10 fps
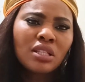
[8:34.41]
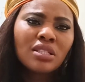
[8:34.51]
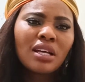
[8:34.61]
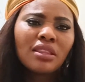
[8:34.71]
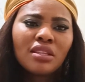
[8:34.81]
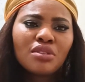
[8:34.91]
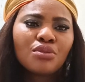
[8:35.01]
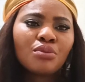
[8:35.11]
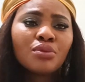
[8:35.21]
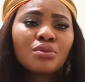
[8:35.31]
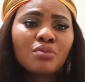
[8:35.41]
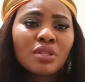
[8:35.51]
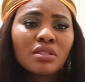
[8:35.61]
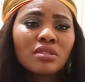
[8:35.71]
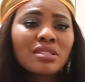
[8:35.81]
These are things you want to
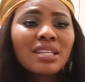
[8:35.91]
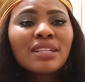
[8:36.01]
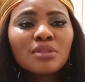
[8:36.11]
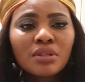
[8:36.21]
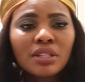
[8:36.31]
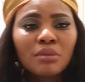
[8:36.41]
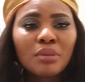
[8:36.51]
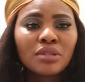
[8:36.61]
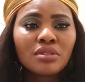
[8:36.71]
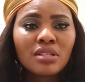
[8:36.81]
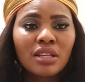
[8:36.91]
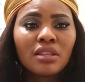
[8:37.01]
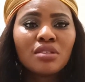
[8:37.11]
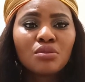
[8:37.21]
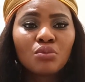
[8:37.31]
be start talking about. These are
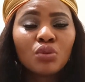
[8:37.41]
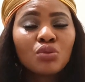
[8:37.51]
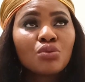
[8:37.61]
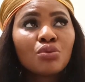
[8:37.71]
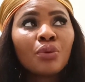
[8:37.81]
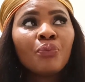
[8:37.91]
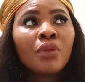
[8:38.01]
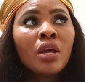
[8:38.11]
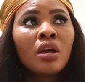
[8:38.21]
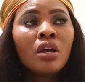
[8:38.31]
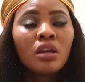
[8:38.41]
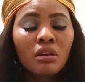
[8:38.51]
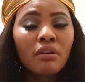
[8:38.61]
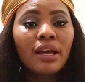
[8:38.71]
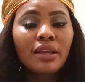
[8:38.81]
things you want to
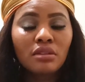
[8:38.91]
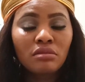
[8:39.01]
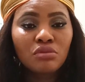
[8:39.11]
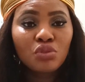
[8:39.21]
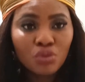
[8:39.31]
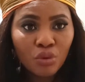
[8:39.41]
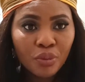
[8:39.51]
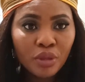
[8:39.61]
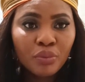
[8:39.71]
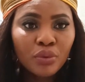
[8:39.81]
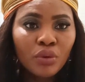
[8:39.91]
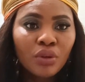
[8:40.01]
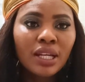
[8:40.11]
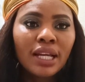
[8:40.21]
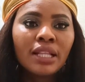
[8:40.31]
like show people
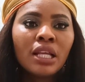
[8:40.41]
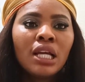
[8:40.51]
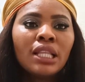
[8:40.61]
online.